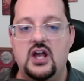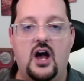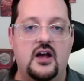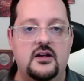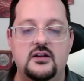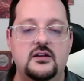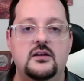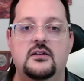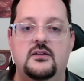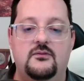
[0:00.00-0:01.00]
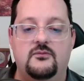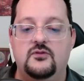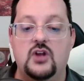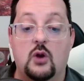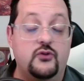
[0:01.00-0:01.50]

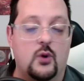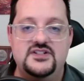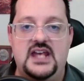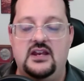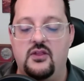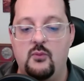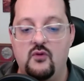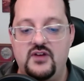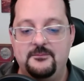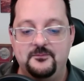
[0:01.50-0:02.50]
you know, towards the end of the movie.